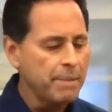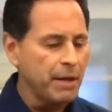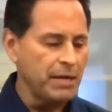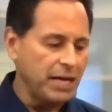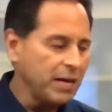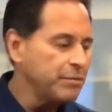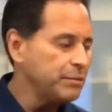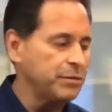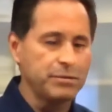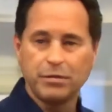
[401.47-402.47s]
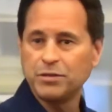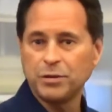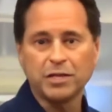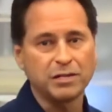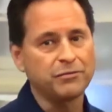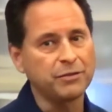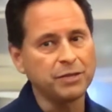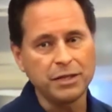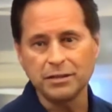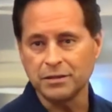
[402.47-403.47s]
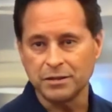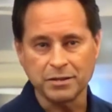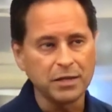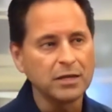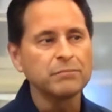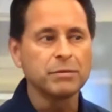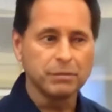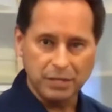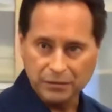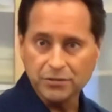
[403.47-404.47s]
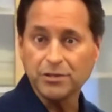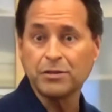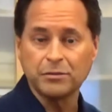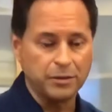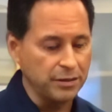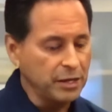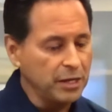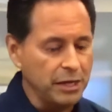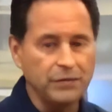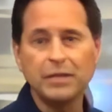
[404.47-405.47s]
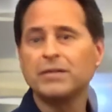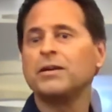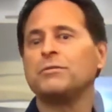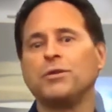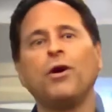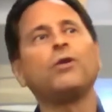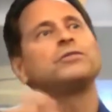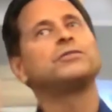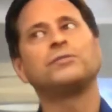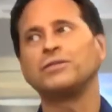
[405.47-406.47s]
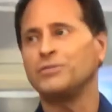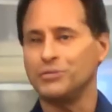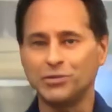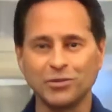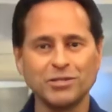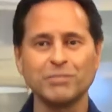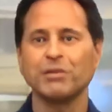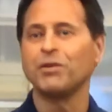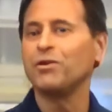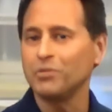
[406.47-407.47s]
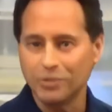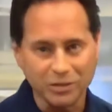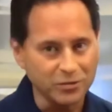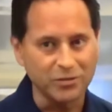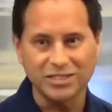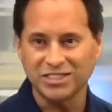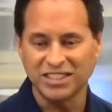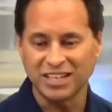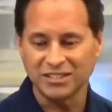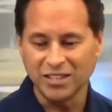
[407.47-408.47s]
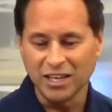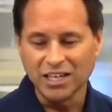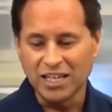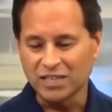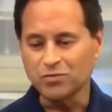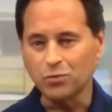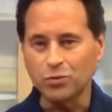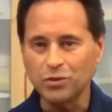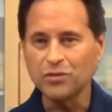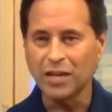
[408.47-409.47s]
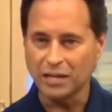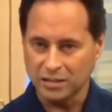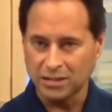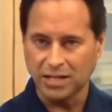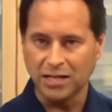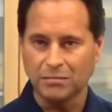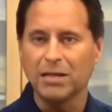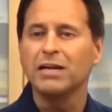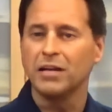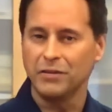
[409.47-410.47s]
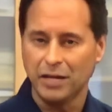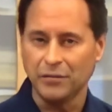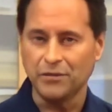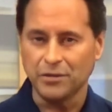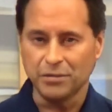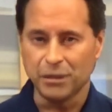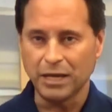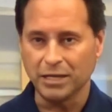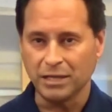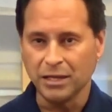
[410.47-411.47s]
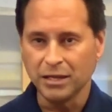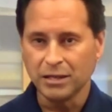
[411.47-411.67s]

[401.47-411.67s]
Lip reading: And I have people that have been drinking it for years, people that I've shared it with, and they tell me all these wonderful stories about all the wonderful things it does. It's worth taking the time and the effort to make it.